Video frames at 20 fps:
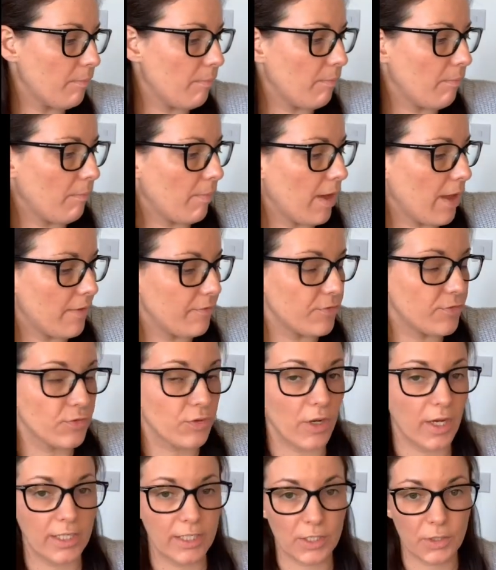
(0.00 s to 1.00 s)
If you've
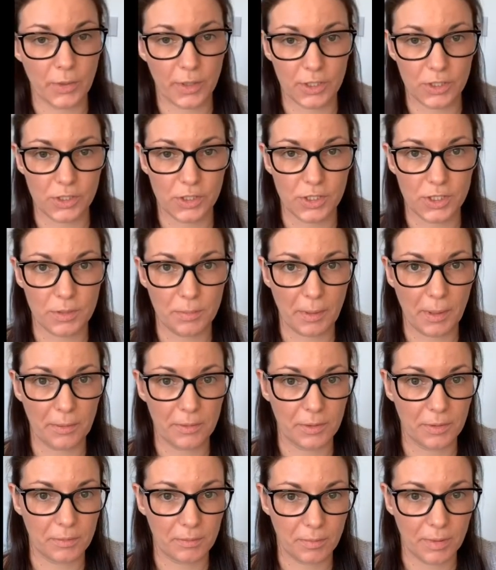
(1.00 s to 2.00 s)
got any questions about
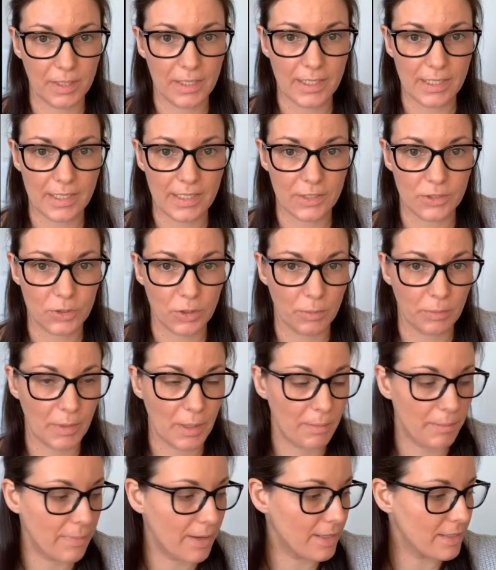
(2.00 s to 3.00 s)
them, please drop me a
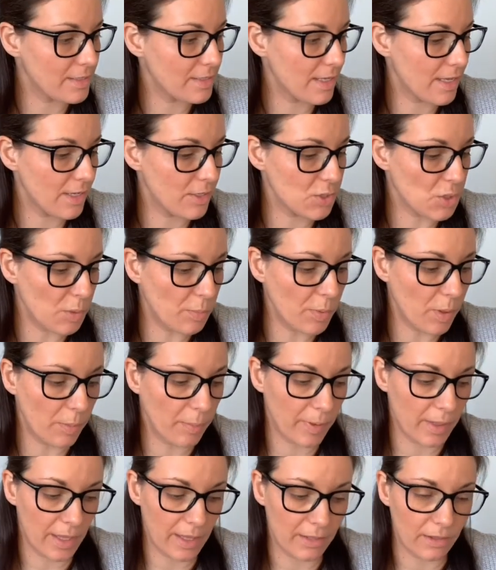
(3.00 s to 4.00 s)
message or pop
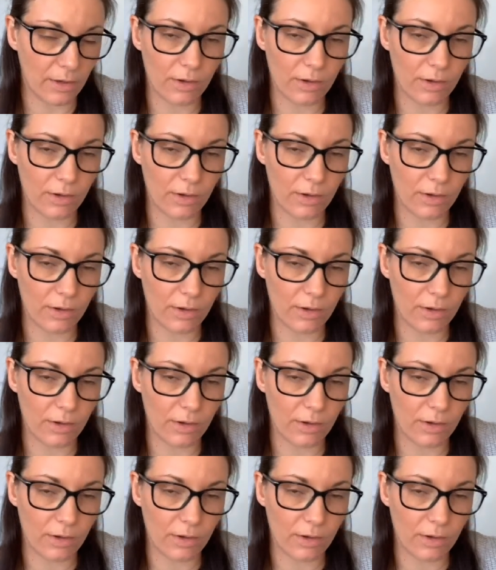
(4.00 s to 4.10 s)
it in the